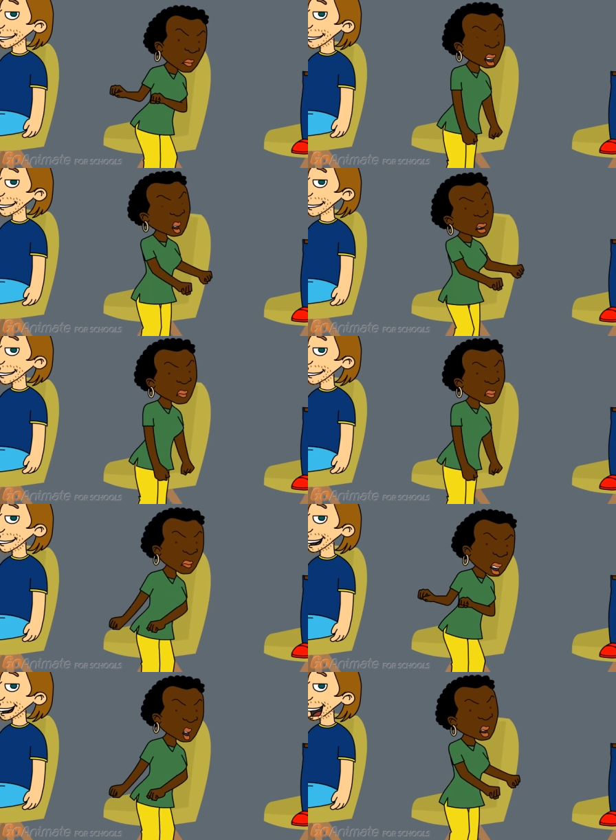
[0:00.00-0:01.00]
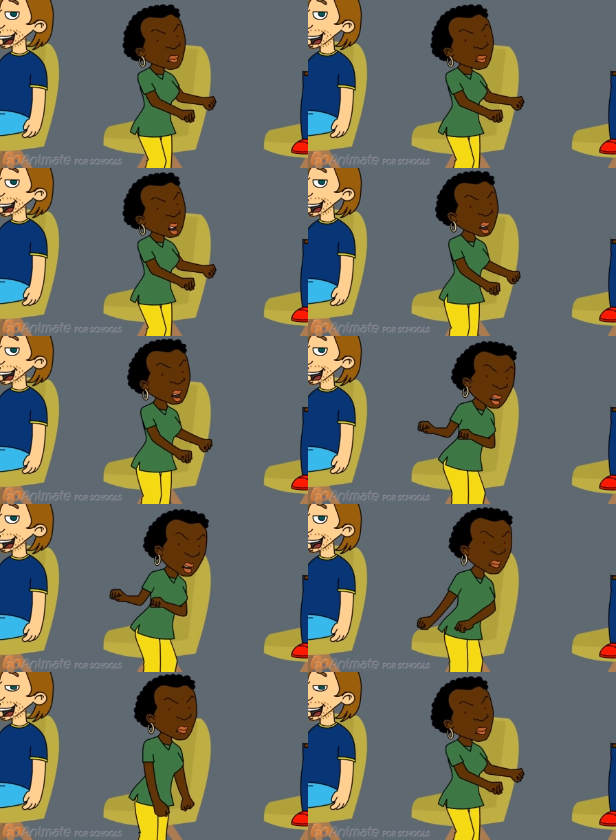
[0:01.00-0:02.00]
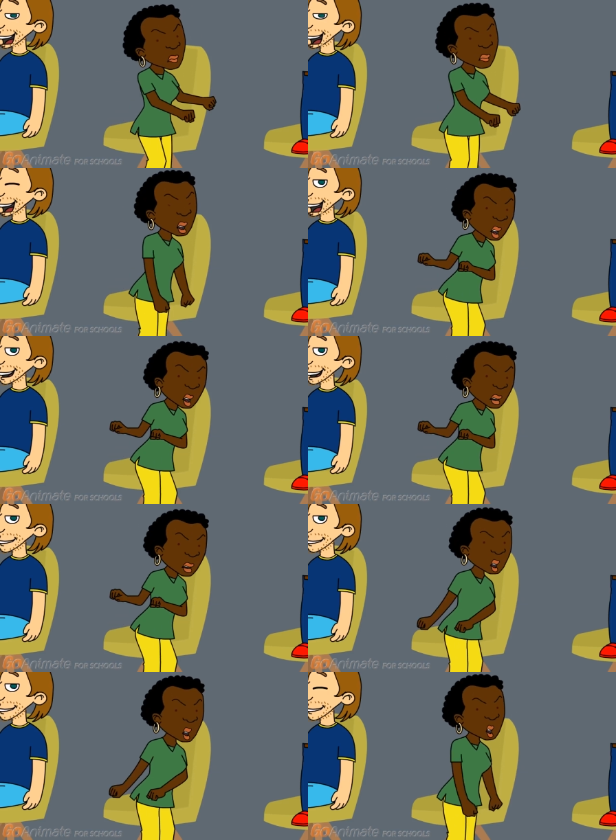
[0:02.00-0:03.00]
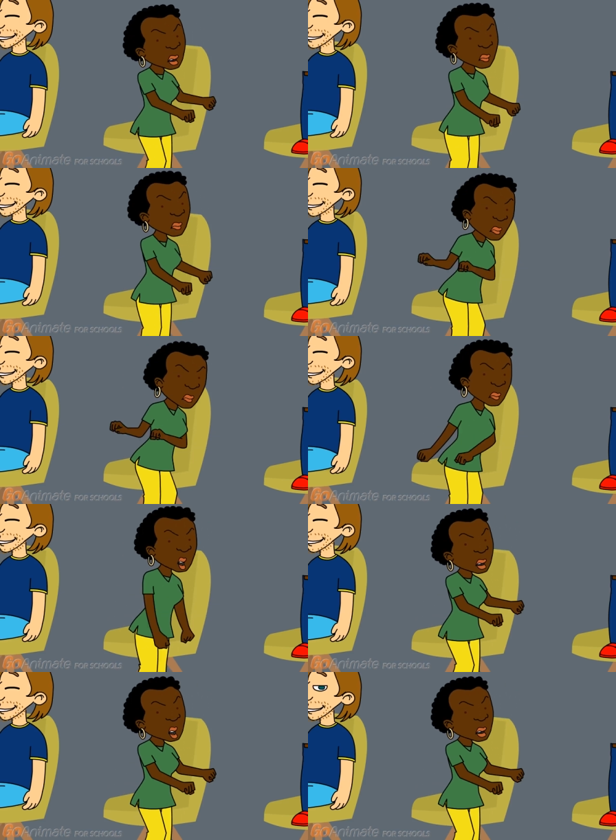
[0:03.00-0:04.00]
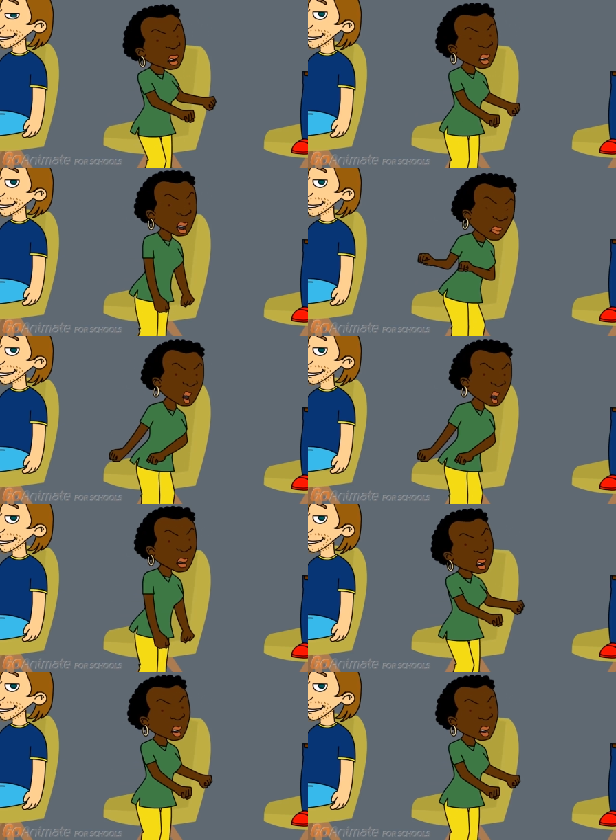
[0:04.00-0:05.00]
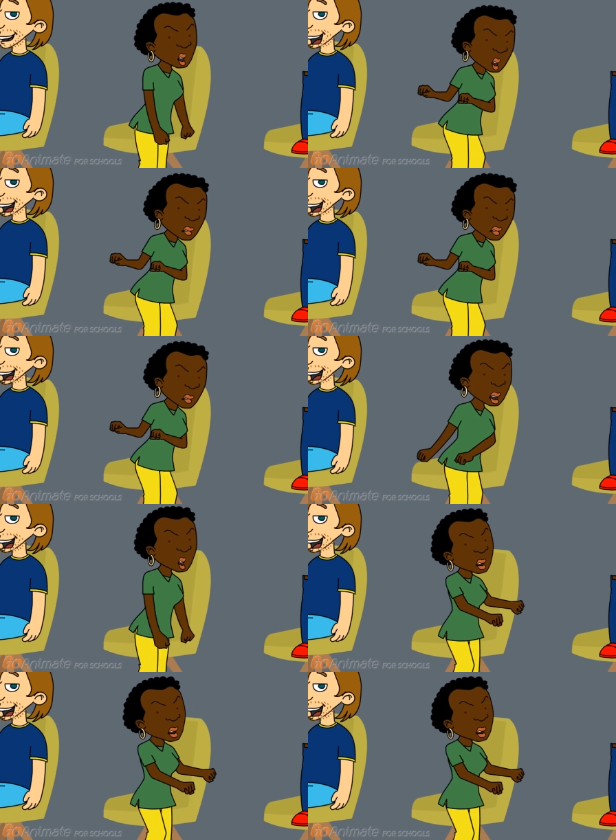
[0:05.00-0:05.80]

No, no, no. What are you doing? I really don't want him running off to my